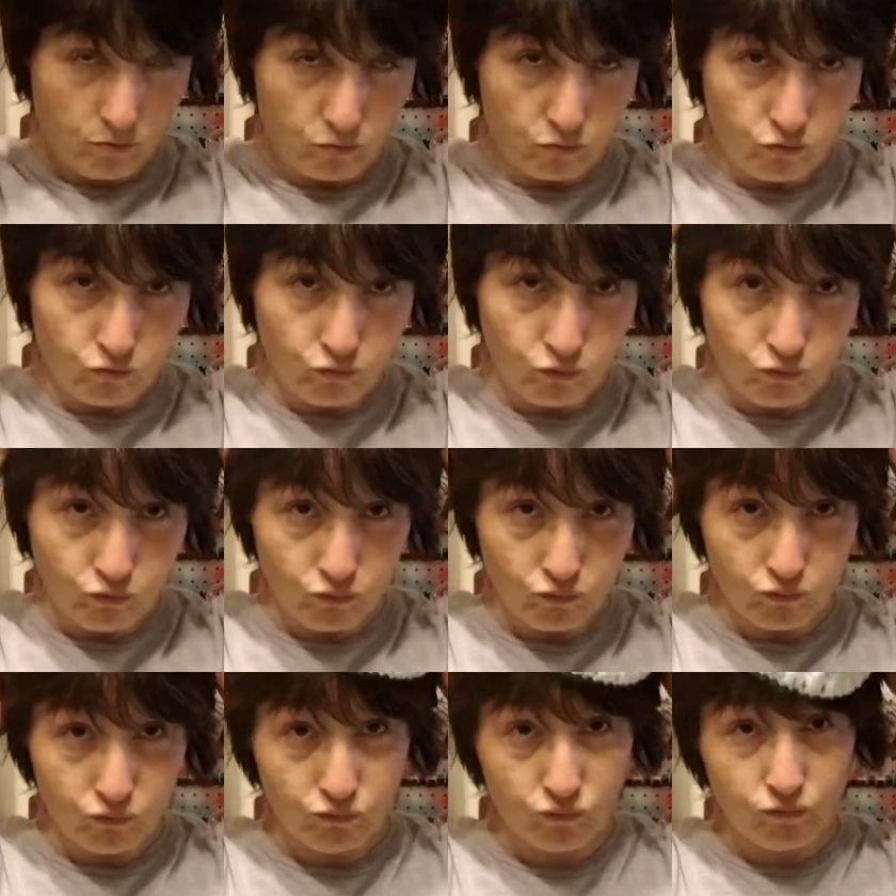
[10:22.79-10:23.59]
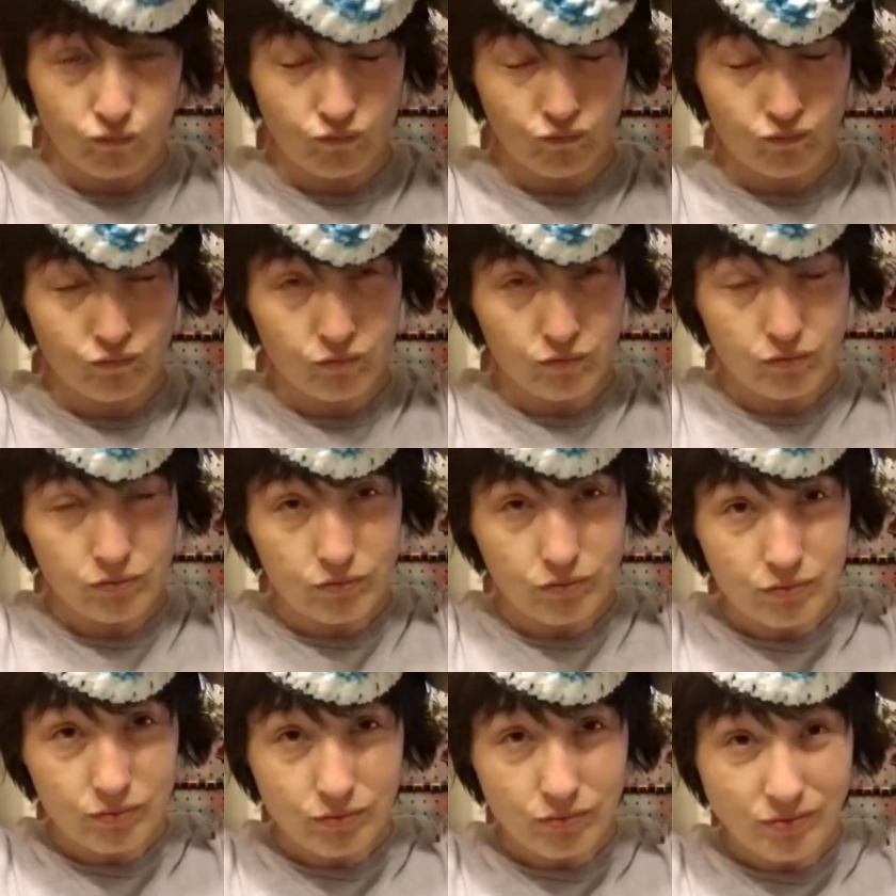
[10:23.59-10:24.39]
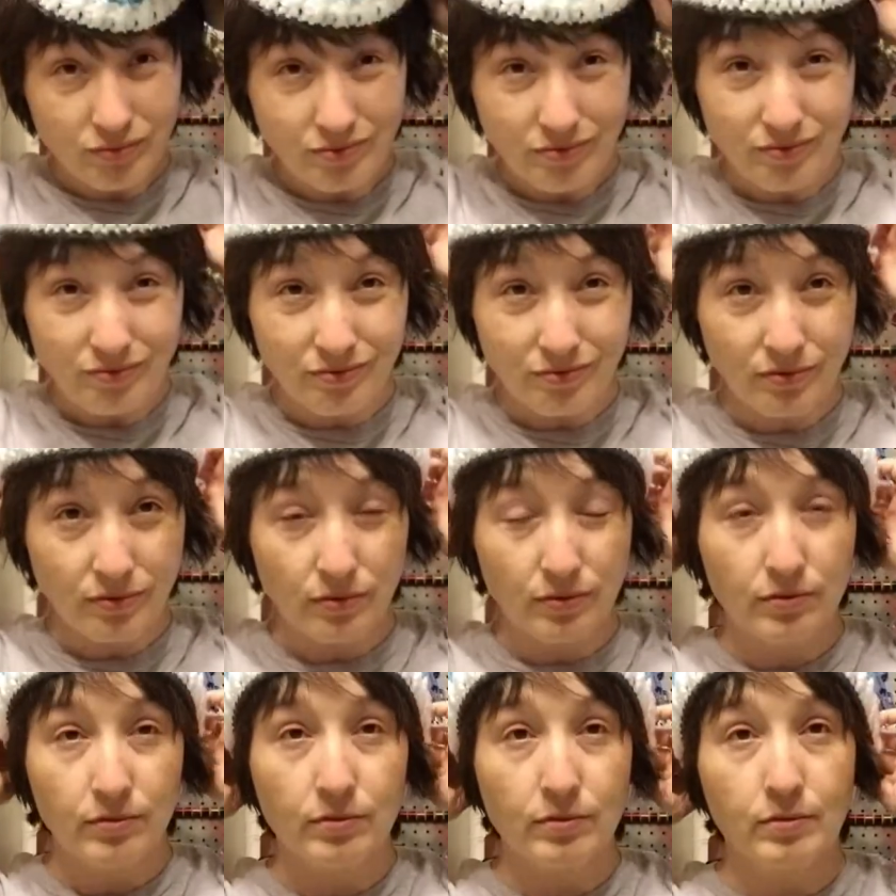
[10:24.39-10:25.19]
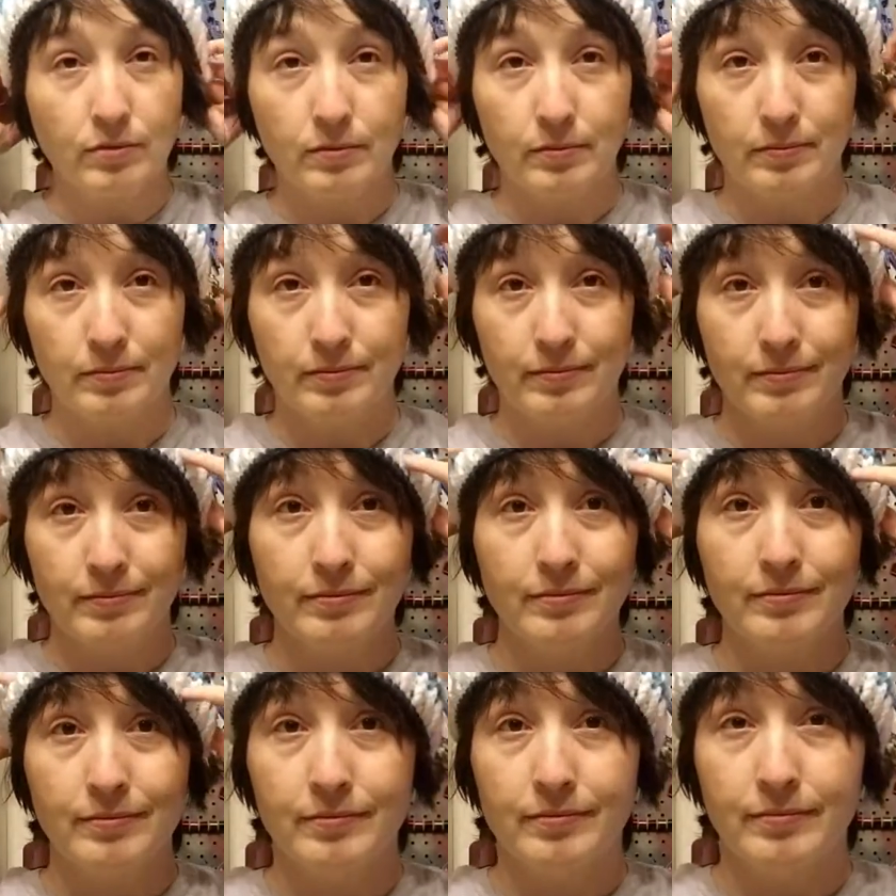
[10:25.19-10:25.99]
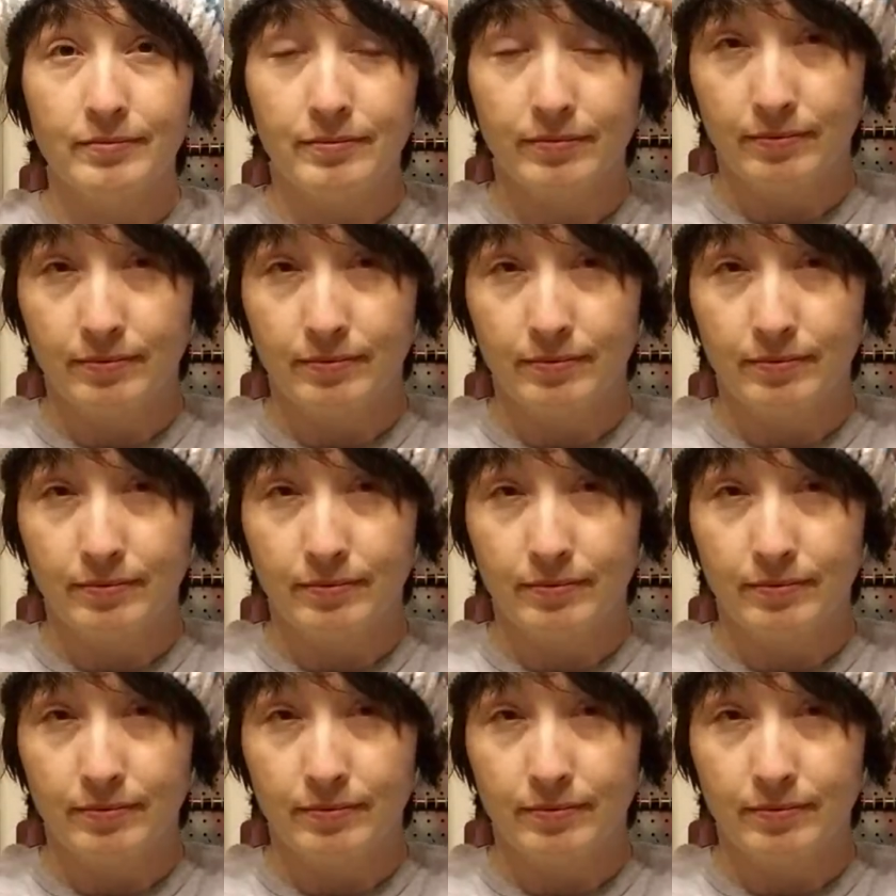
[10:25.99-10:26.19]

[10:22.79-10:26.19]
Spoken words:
[no speech]